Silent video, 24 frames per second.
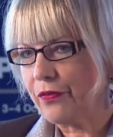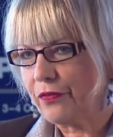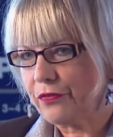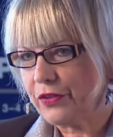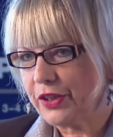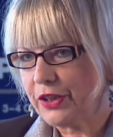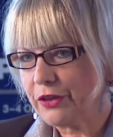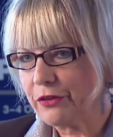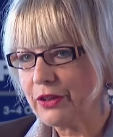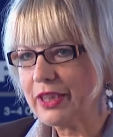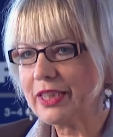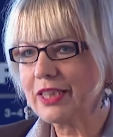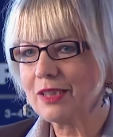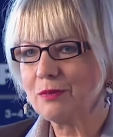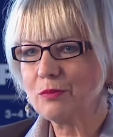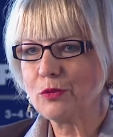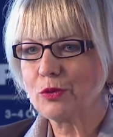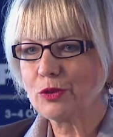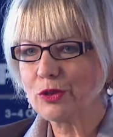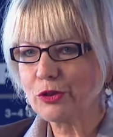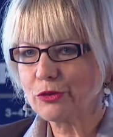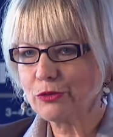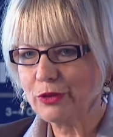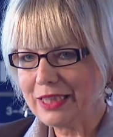Federica
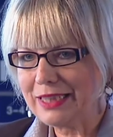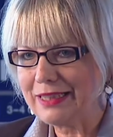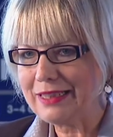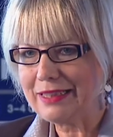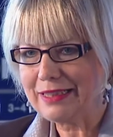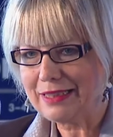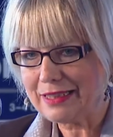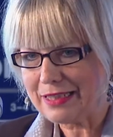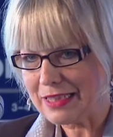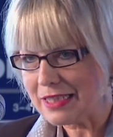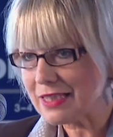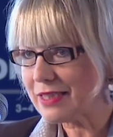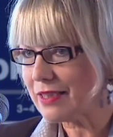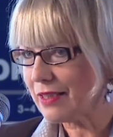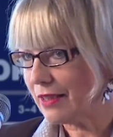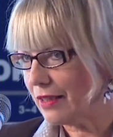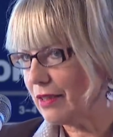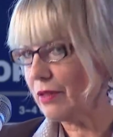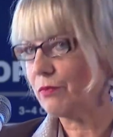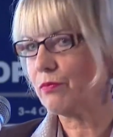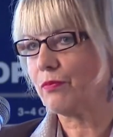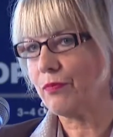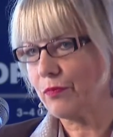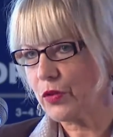Mogherini is
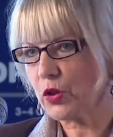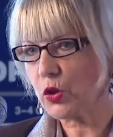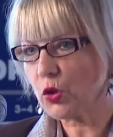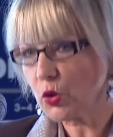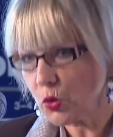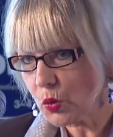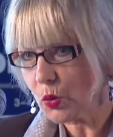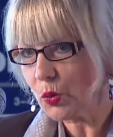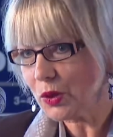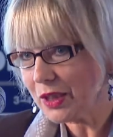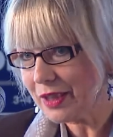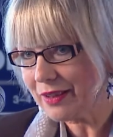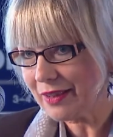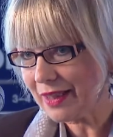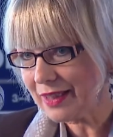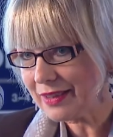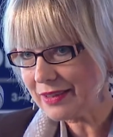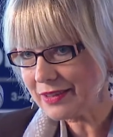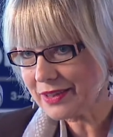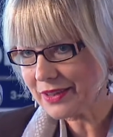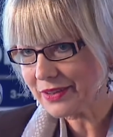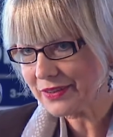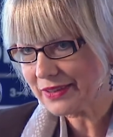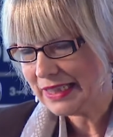the
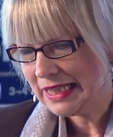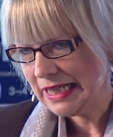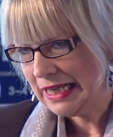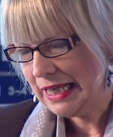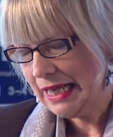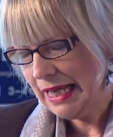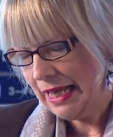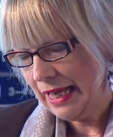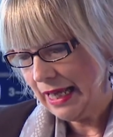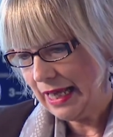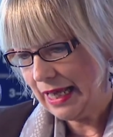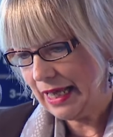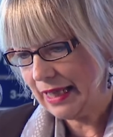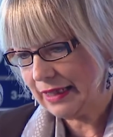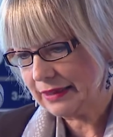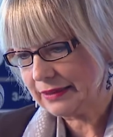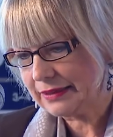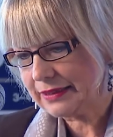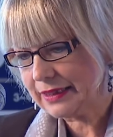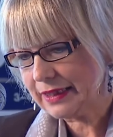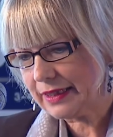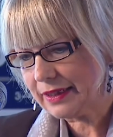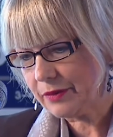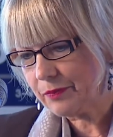coordinator,
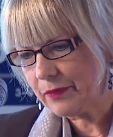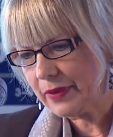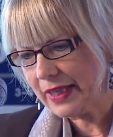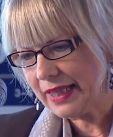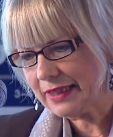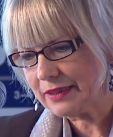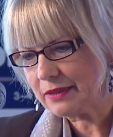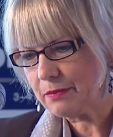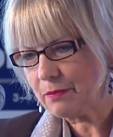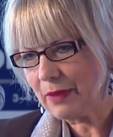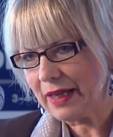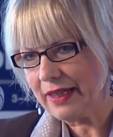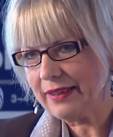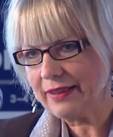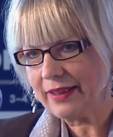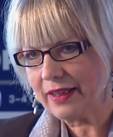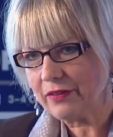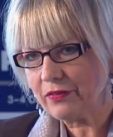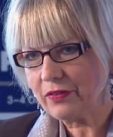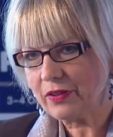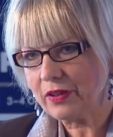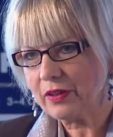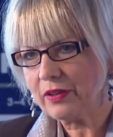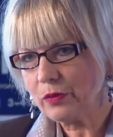and at my
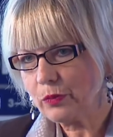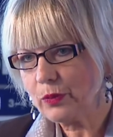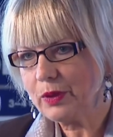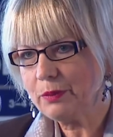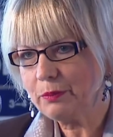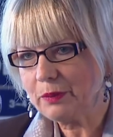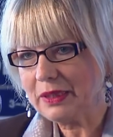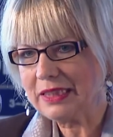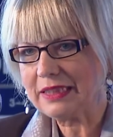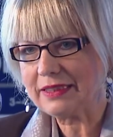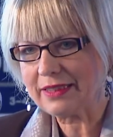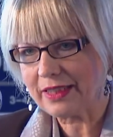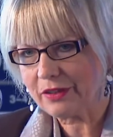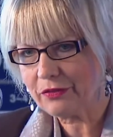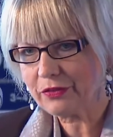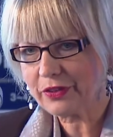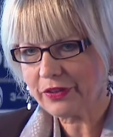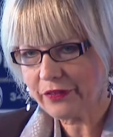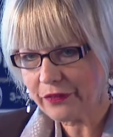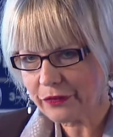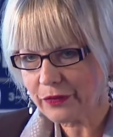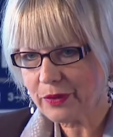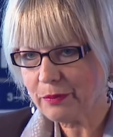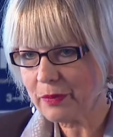level, we meet every
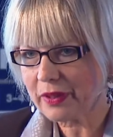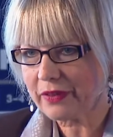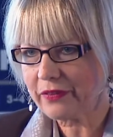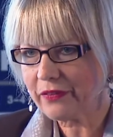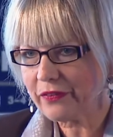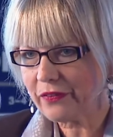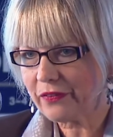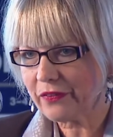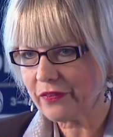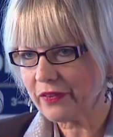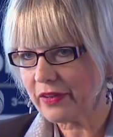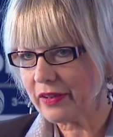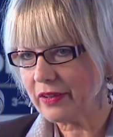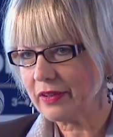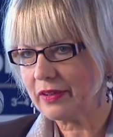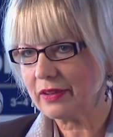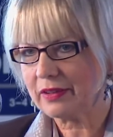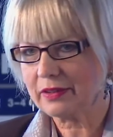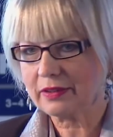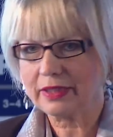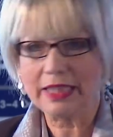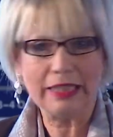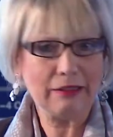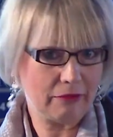3 months
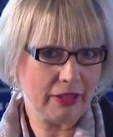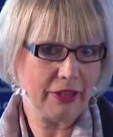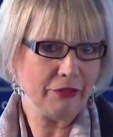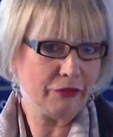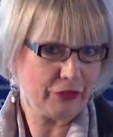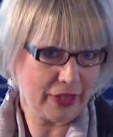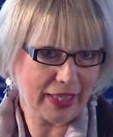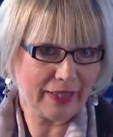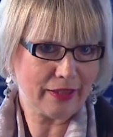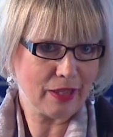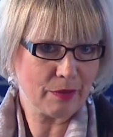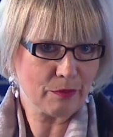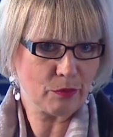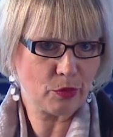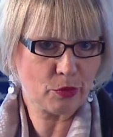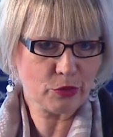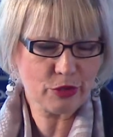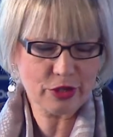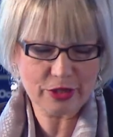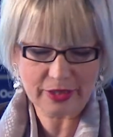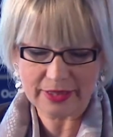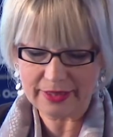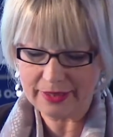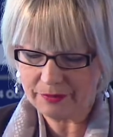in Vienna
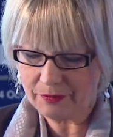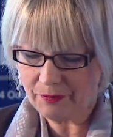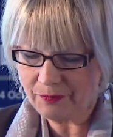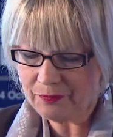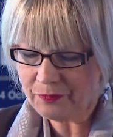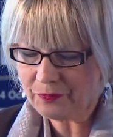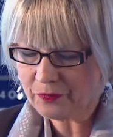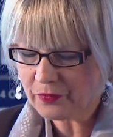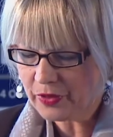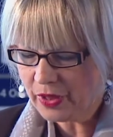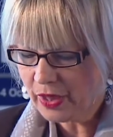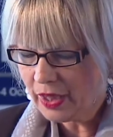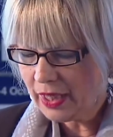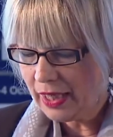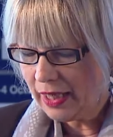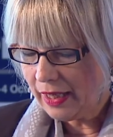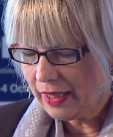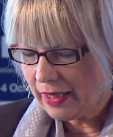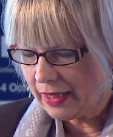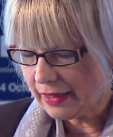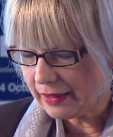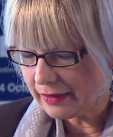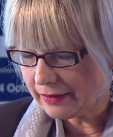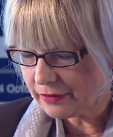mostly,
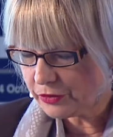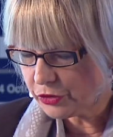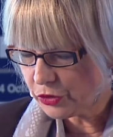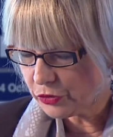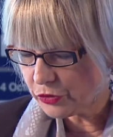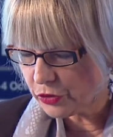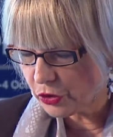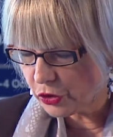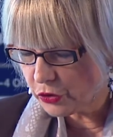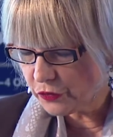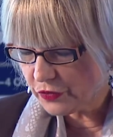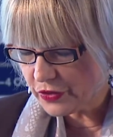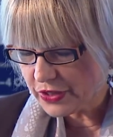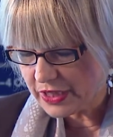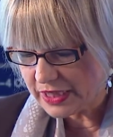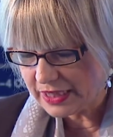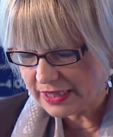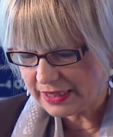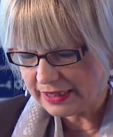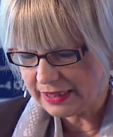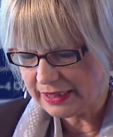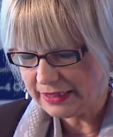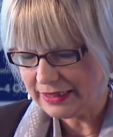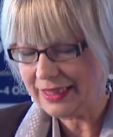and to
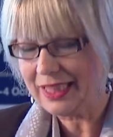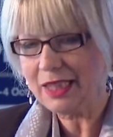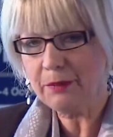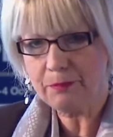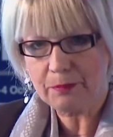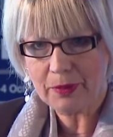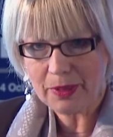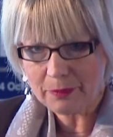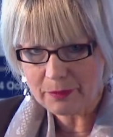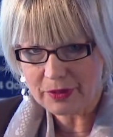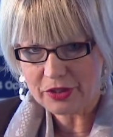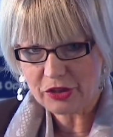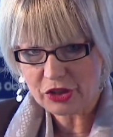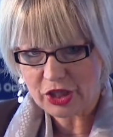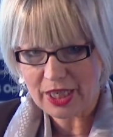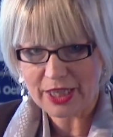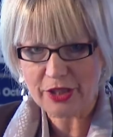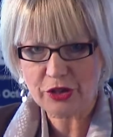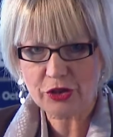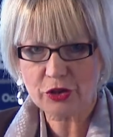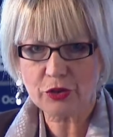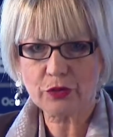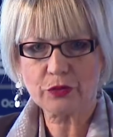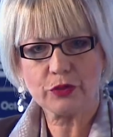oversee the
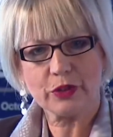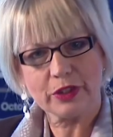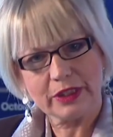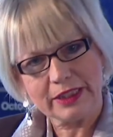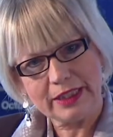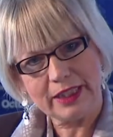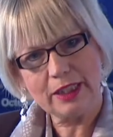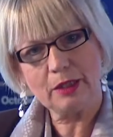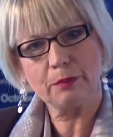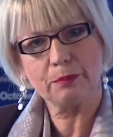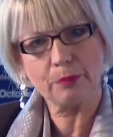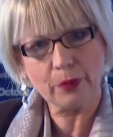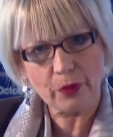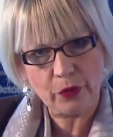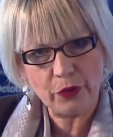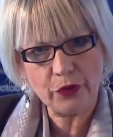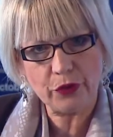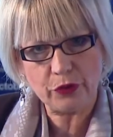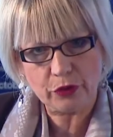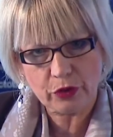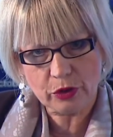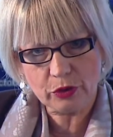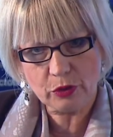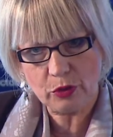implementation of the deal, both
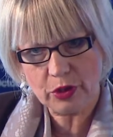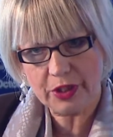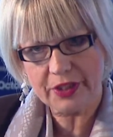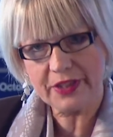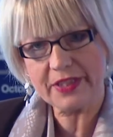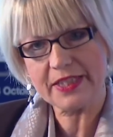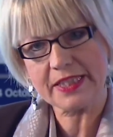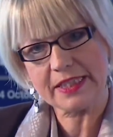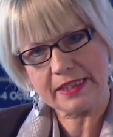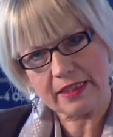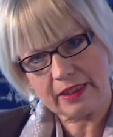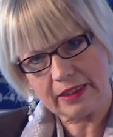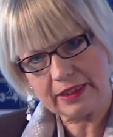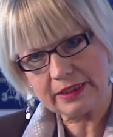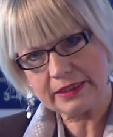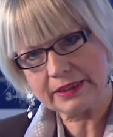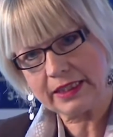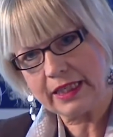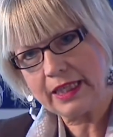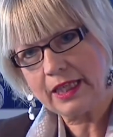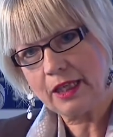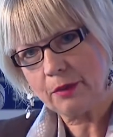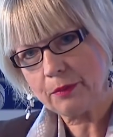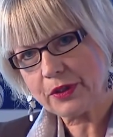on the nuclear side,
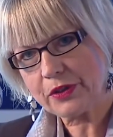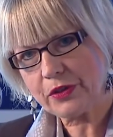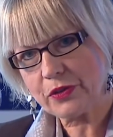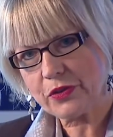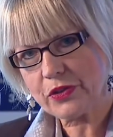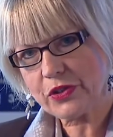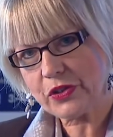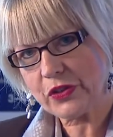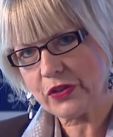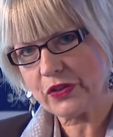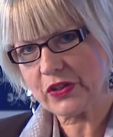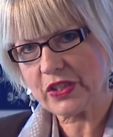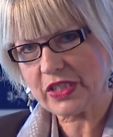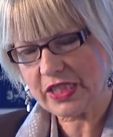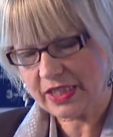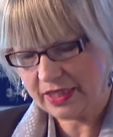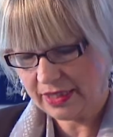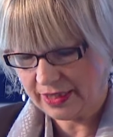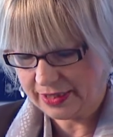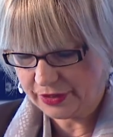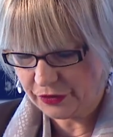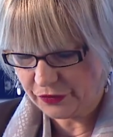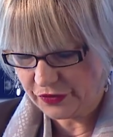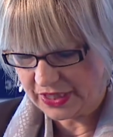but also on the
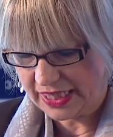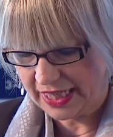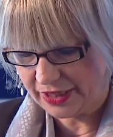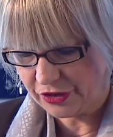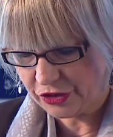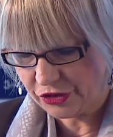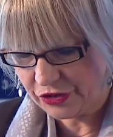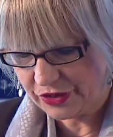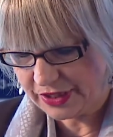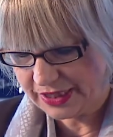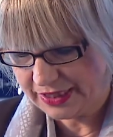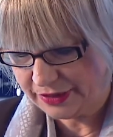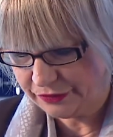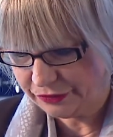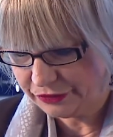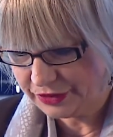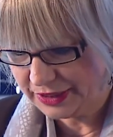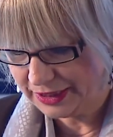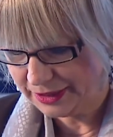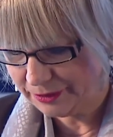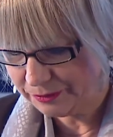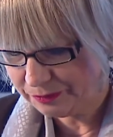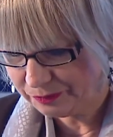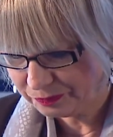side of sanctions
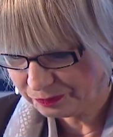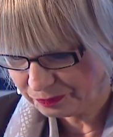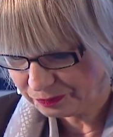lifting.